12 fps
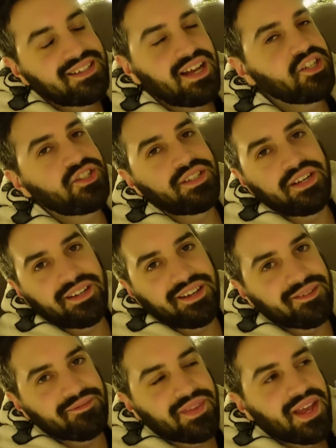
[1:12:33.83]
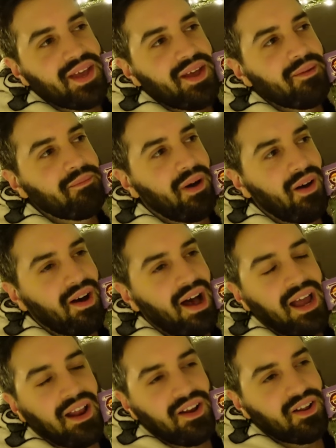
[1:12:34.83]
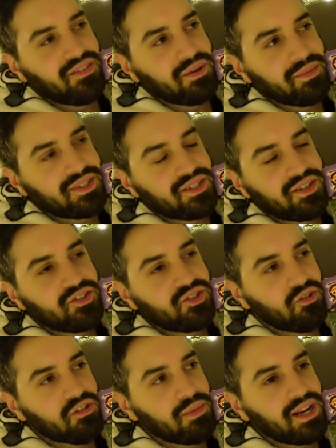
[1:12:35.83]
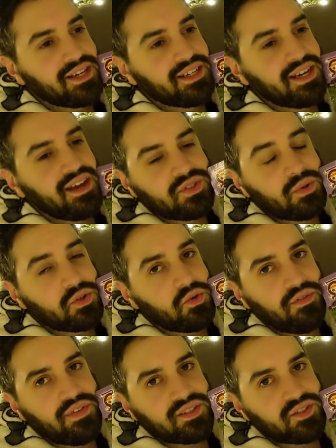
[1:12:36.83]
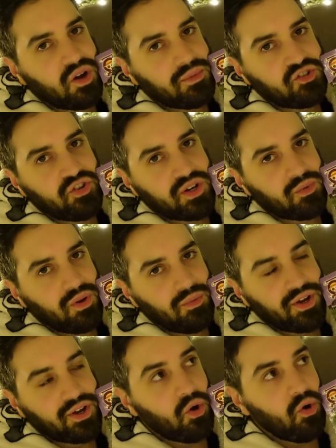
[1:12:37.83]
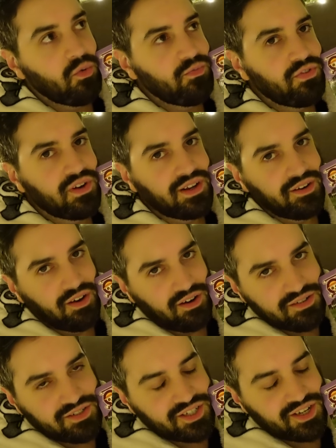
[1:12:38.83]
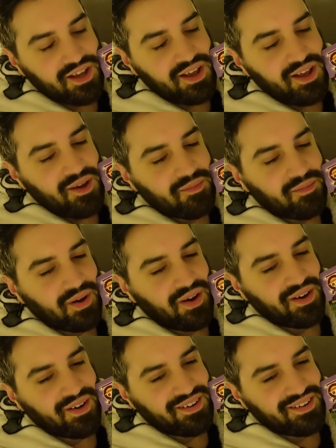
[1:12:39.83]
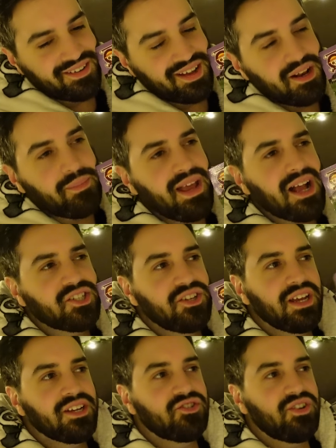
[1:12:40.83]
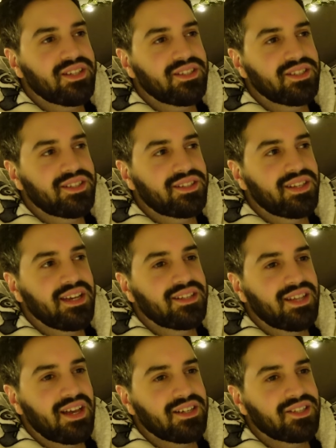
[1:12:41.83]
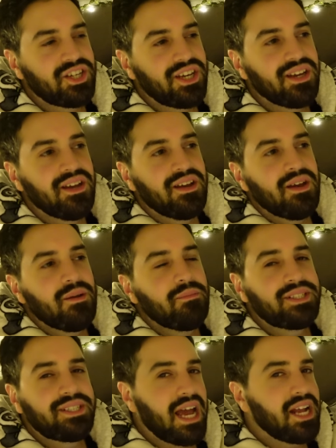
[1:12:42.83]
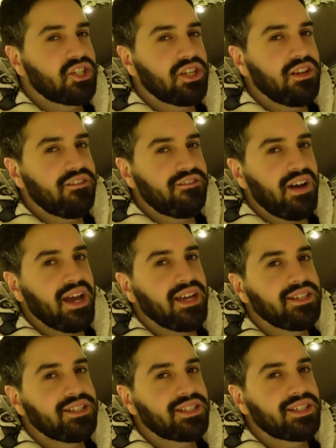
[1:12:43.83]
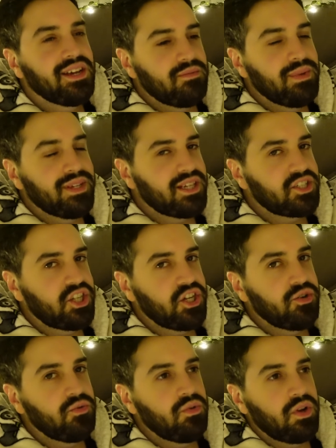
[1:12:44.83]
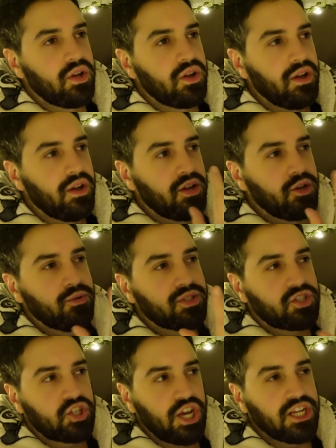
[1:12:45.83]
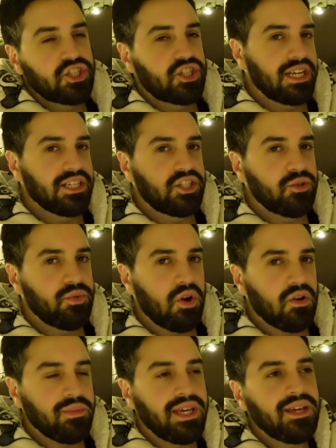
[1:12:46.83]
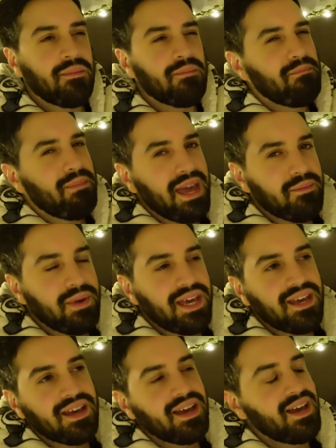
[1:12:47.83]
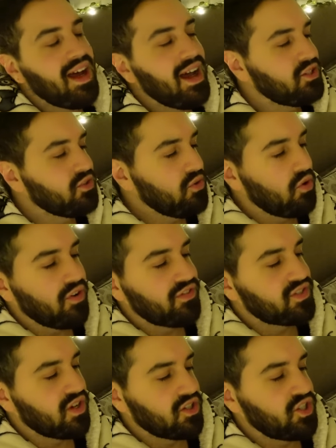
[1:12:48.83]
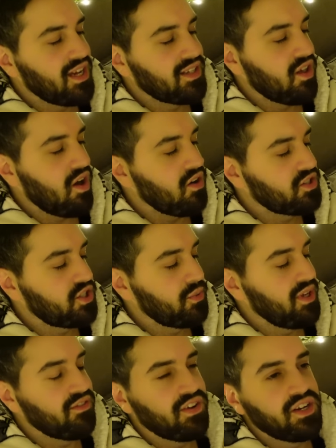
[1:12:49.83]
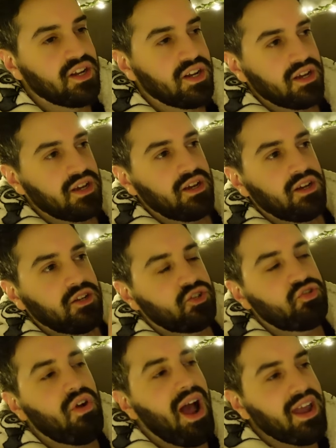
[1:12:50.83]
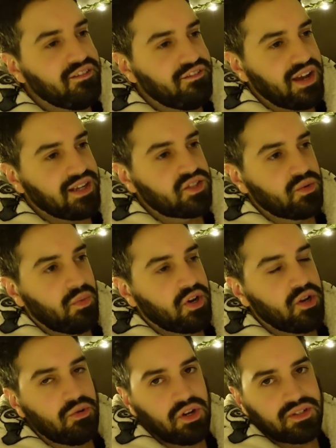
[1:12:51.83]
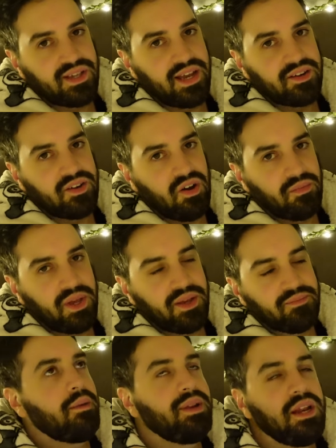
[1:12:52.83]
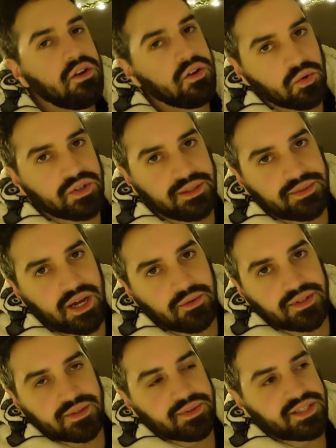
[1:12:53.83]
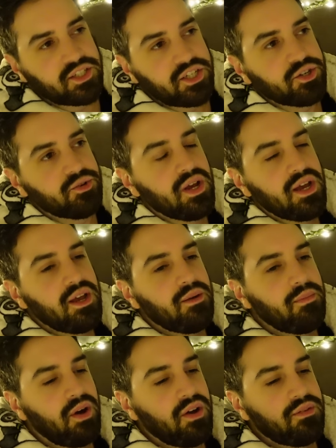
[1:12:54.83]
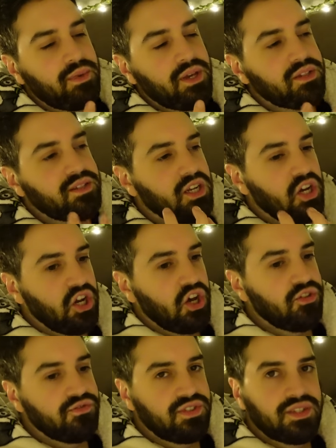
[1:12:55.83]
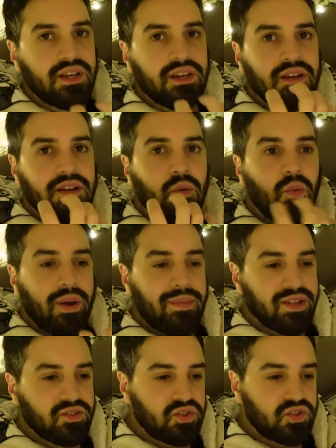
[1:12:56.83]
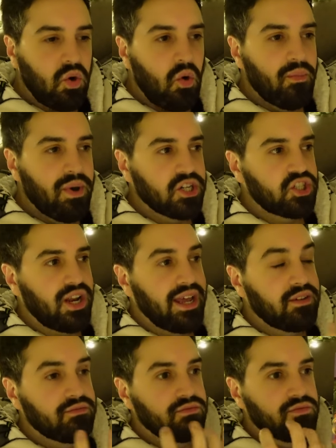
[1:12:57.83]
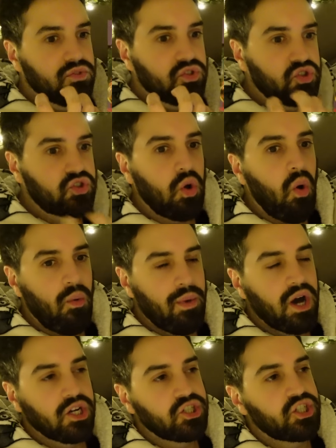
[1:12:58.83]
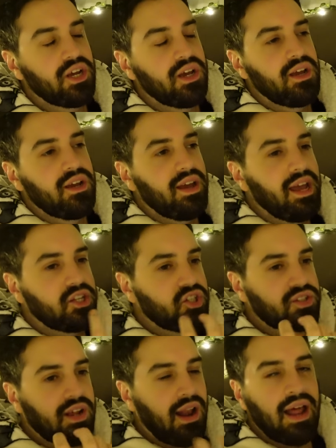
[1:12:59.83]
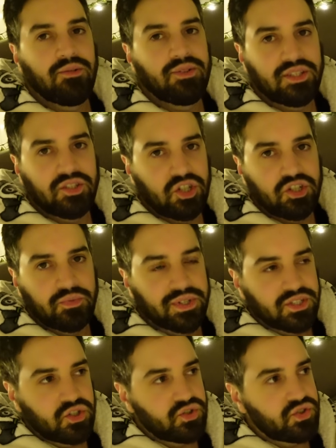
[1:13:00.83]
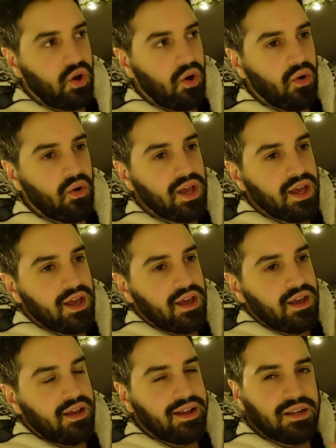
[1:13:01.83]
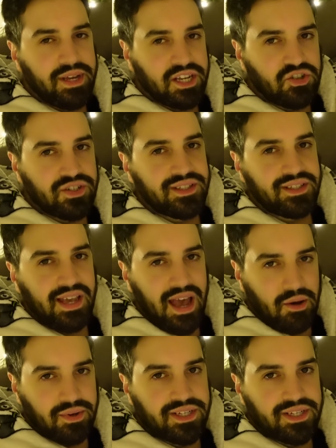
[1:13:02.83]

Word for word: Sanji's an idiot. But I love him. He's an adorable idiot. So I don't know if this Nami trick will work. Hopefully not. But it'll be actually interesting to see Sanji potentially fight Mr. Two who is changed into Nami, maybe? I don't know if Sanji has the heart to even try and fight someone who looks like Nami. I mean, you will know deep down it's Mr. Two, but because he loves women so much, like so much, it just clouds his judgment. So it'll be interesting to see how he